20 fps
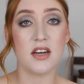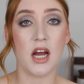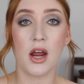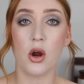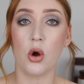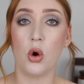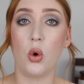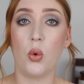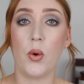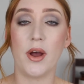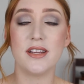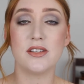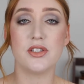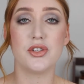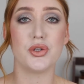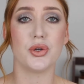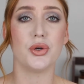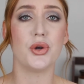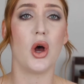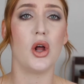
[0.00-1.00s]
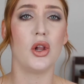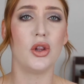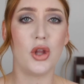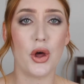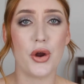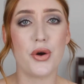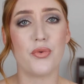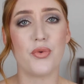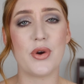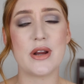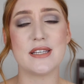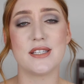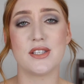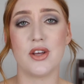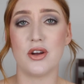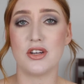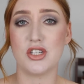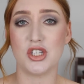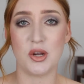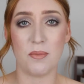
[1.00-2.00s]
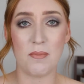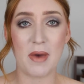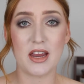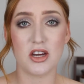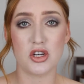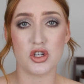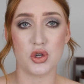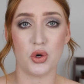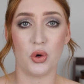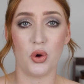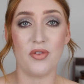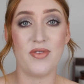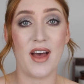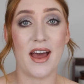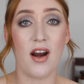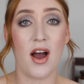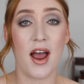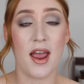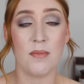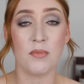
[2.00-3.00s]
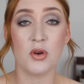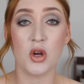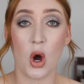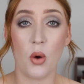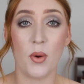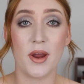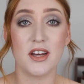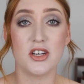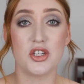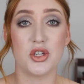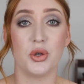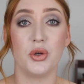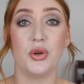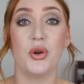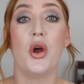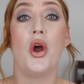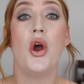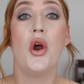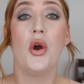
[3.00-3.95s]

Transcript: I always do a lot of research to make sure that I am going to